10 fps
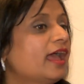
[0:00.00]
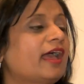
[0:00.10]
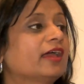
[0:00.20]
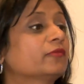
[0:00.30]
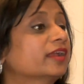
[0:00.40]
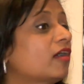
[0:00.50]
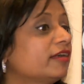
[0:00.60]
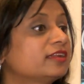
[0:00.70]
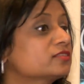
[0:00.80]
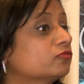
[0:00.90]
And
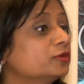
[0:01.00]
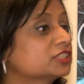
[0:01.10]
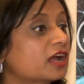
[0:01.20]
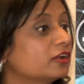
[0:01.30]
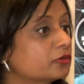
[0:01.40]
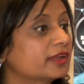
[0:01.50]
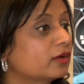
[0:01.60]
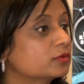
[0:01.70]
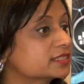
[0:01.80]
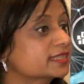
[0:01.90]
regardless of which country I
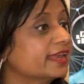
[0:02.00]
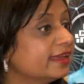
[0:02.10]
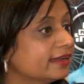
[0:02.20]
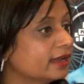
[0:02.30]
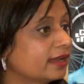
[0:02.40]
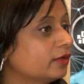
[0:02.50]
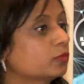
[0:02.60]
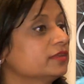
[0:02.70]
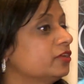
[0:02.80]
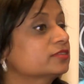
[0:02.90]
was in,
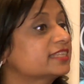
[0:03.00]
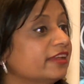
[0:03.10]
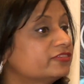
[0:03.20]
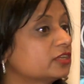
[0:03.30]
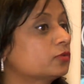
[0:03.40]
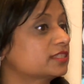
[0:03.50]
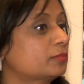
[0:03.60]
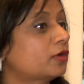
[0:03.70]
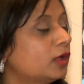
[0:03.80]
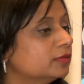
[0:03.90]
safety was a
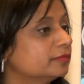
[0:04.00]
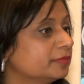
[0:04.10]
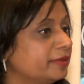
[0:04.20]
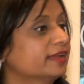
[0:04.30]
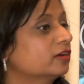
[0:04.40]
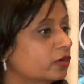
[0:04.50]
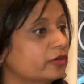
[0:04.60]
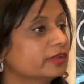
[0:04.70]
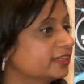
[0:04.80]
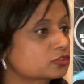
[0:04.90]
problem, being a
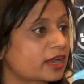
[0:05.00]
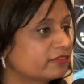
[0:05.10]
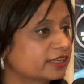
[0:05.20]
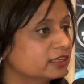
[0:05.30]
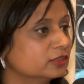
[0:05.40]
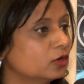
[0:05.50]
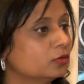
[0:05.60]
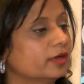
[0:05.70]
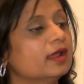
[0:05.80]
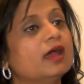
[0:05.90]
girl and traveling
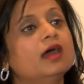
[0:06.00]
alone.